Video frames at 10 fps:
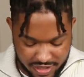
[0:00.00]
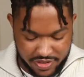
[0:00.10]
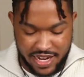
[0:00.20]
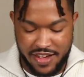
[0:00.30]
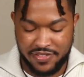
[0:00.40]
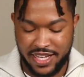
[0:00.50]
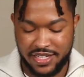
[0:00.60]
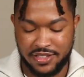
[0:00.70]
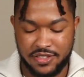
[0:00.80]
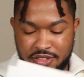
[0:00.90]
Then you have
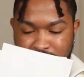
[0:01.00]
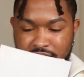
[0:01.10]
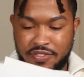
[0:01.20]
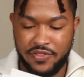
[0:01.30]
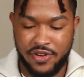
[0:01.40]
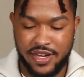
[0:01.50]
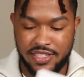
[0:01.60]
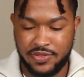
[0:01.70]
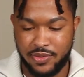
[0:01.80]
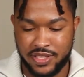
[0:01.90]
your little
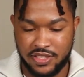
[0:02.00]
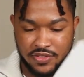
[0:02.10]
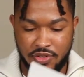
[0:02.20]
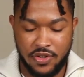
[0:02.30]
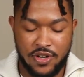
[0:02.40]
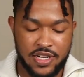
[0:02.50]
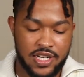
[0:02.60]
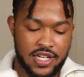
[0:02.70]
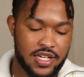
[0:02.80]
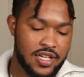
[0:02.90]
invoice for what you've
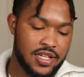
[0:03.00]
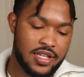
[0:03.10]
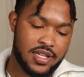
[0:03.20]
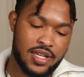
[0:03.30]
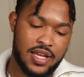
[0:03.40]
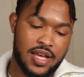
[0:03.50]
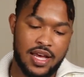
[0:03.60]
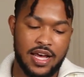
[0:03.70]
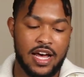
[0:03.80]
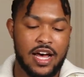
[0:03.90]
ordered.
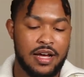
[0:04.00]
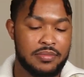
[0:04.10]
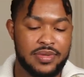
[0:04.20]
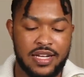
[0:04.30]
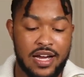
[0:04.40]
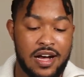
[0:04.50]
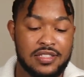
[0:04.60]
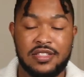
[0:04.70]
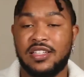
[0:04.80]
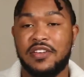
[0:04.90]
They
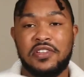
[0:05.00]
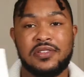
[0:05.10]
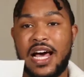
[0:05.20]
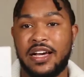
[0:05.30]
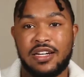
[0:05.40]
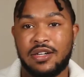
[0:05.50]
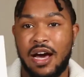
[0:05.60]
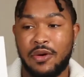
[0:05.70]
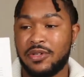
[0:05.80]
also give you a